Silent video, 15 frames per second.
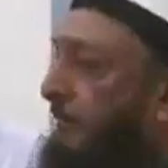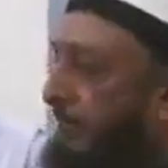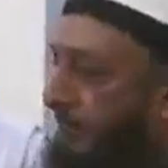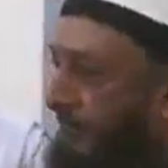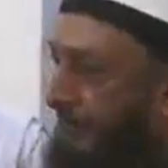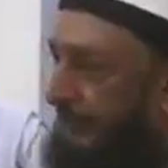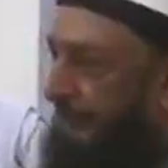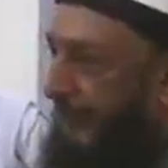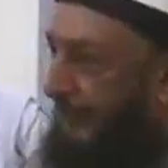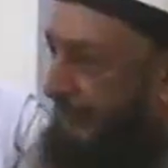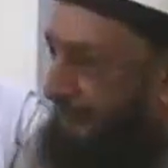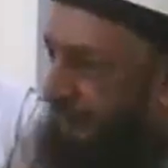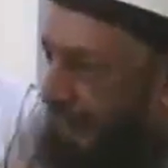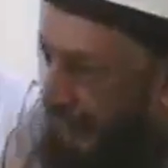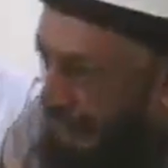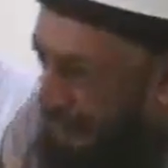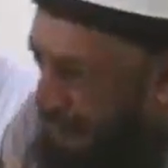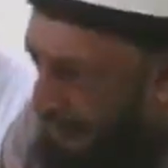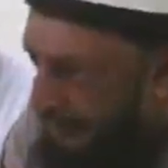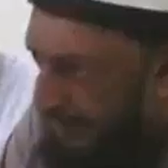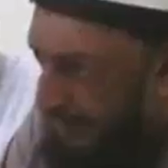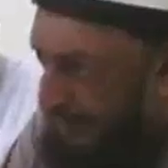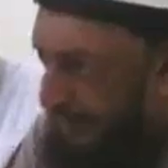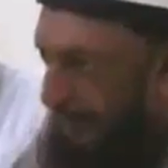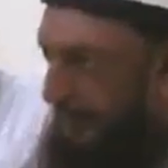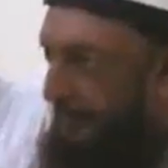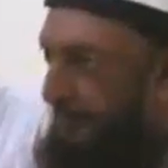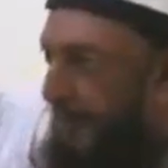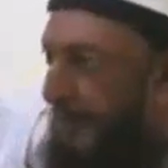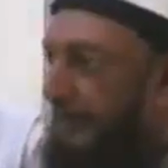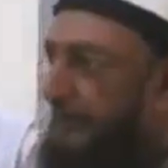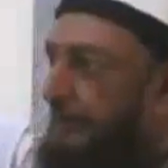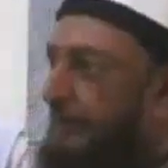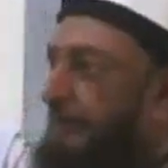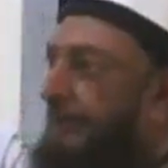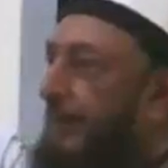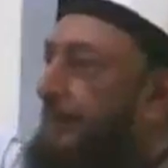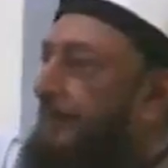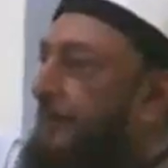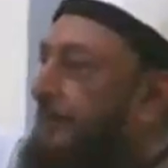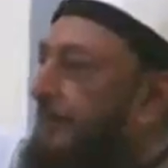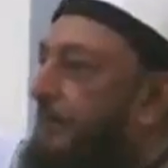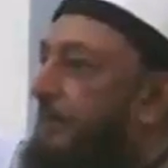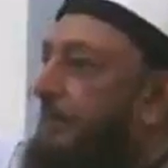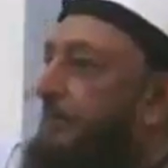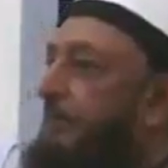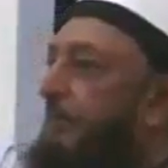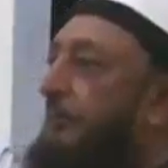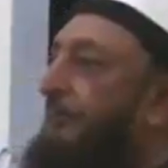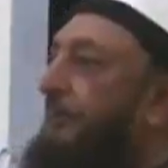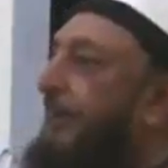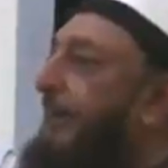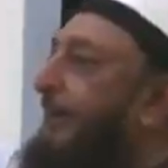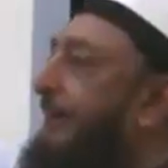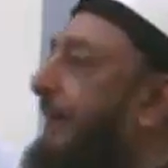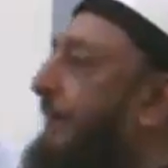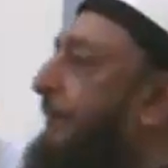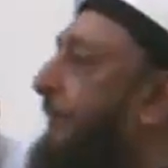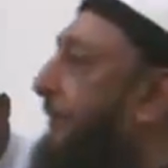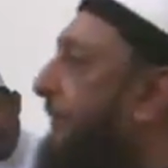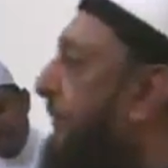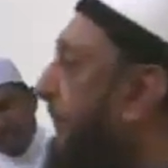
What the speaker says: so putting that aside, an invalid transaction because you're selling that